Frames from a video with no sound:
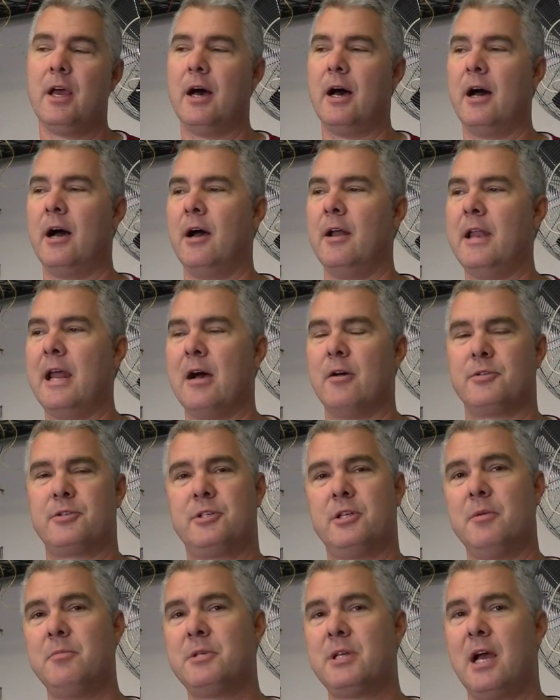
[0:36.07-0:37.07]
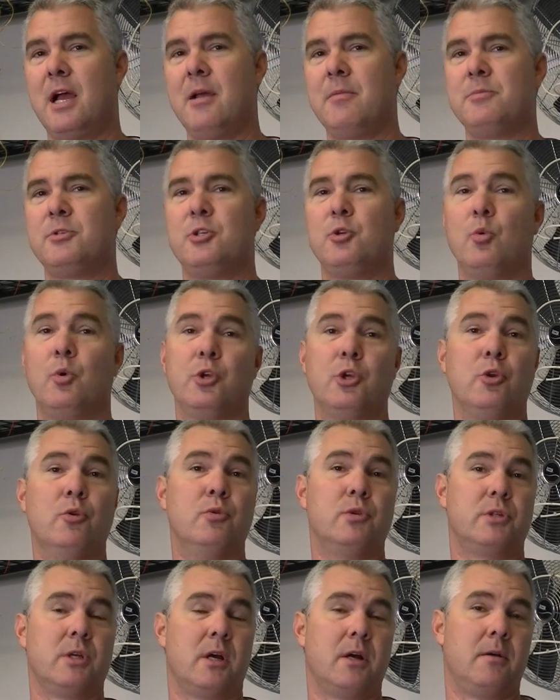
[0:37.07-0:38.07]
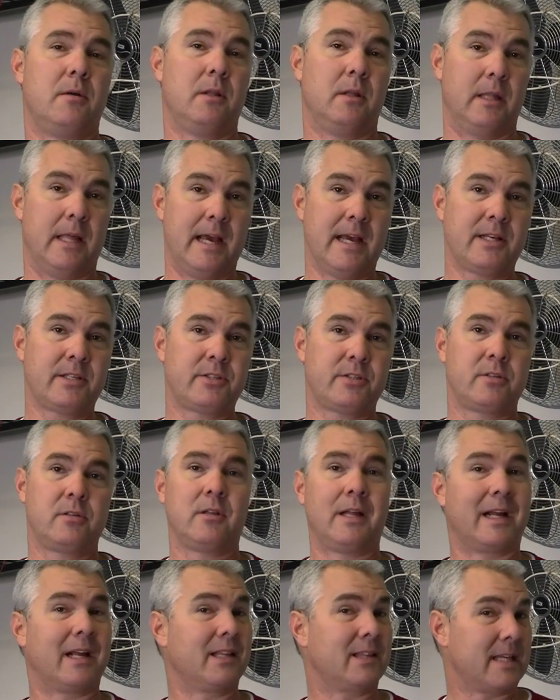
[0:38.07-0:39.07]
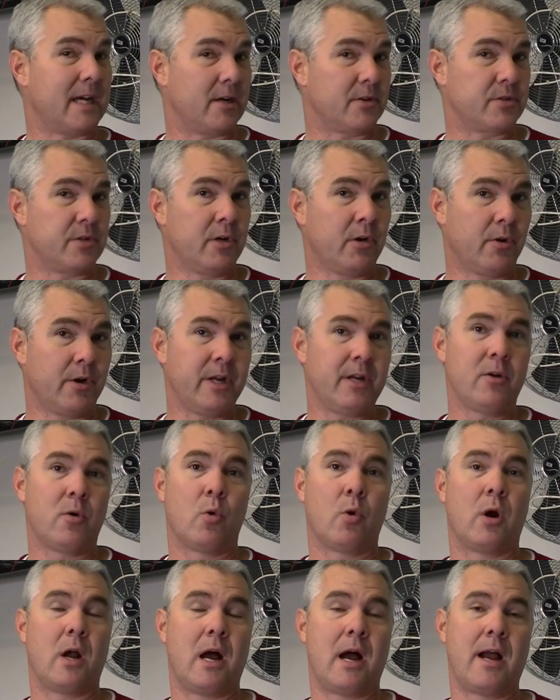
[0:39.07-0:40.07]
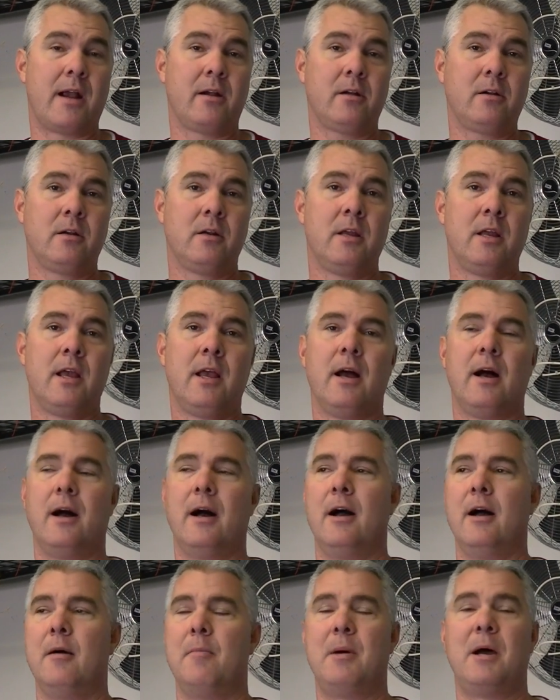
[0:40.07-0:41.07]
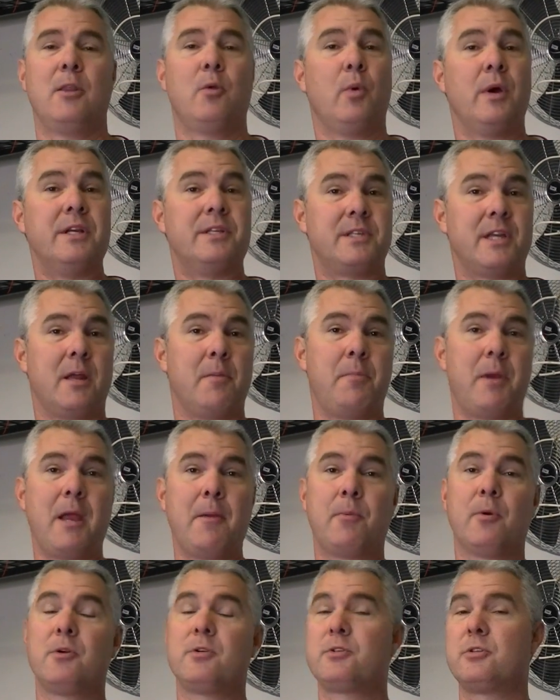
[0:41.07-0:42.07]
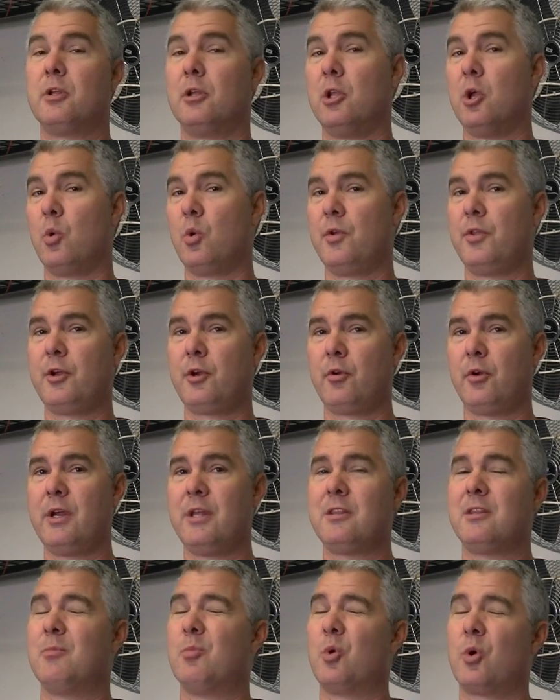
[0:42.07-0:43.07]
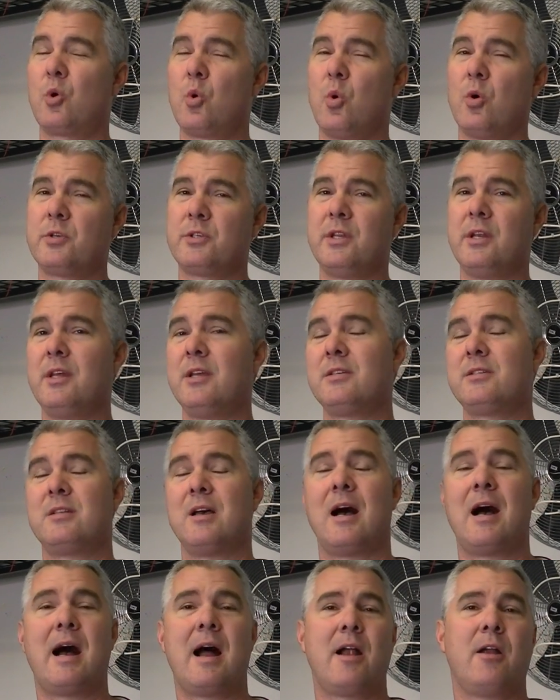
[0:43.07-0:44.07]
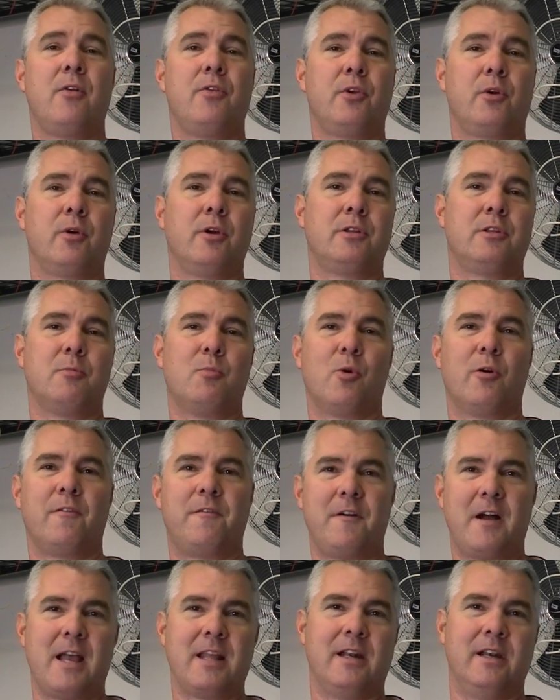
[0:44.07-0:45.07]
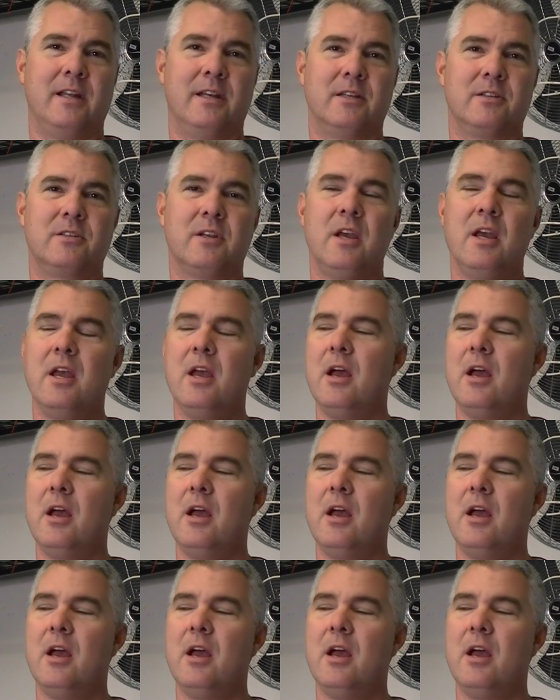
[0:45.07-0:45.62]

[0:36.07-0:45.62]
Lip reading: Now sometimes you will use less, like 1,000 grit or higher. By the way, sandpapers, the lower the grit, the more coarse it is, the higher the grit, the more fine it is.